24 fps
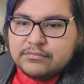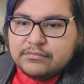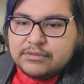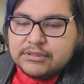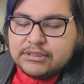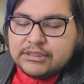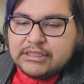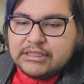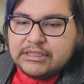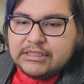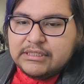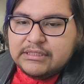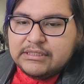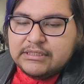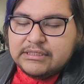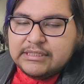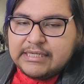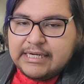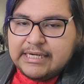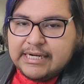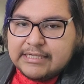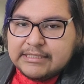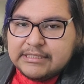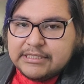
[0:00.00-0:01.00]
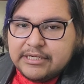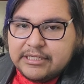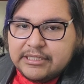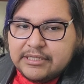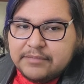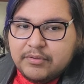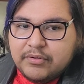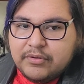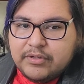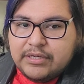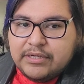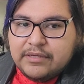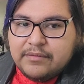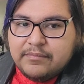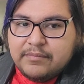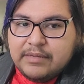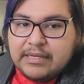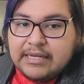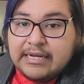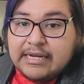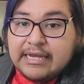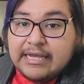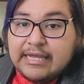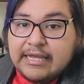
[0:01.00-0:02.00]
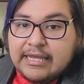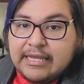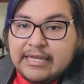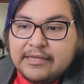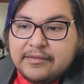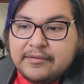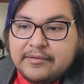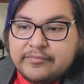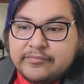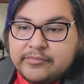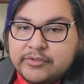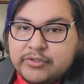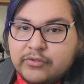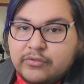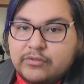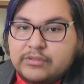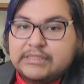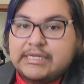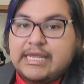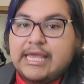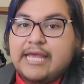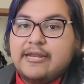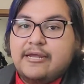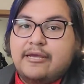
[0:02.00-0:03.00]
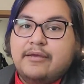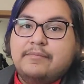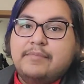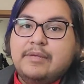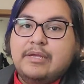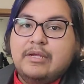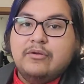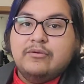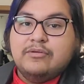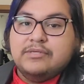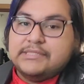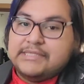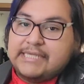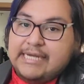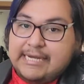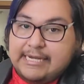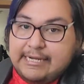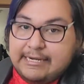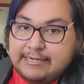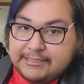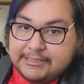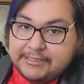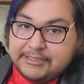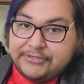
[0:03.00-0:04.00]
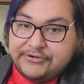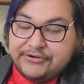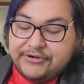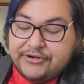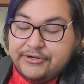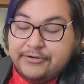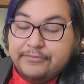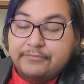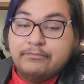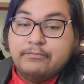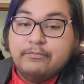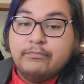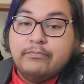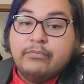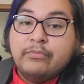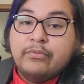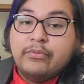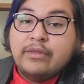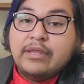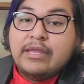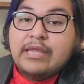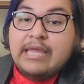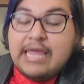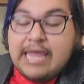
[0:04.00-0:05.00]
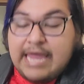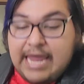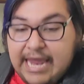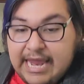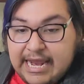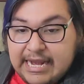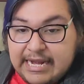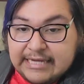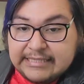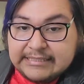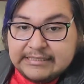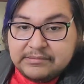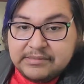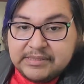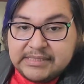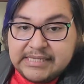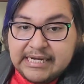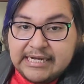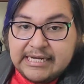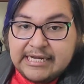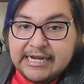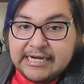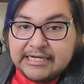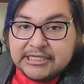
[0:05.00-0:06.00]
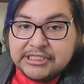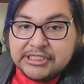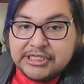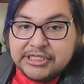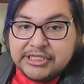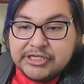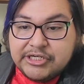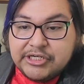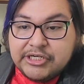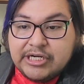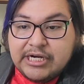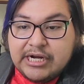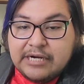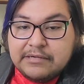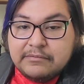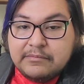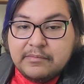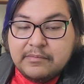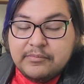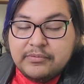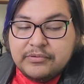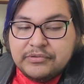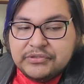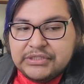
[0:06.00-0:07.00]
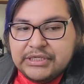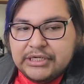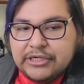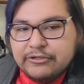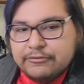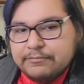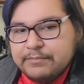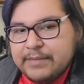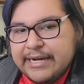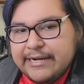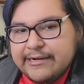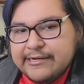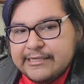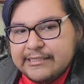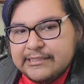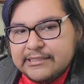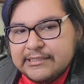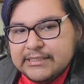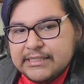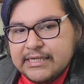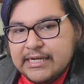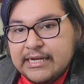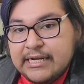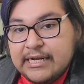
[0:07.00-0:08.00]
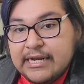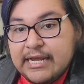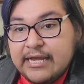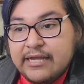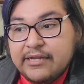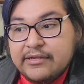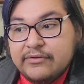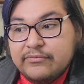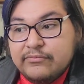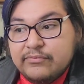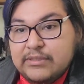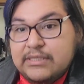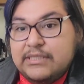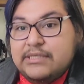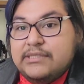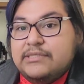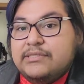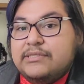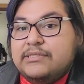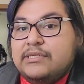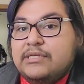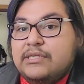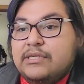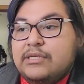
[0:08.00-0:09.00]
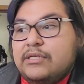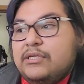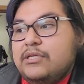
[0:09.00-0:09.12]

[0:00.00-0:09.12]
she stands there at the podium, and I am told to get up and go stand next to her. And as I'm standing next to her, I remember seeing her parents, and I was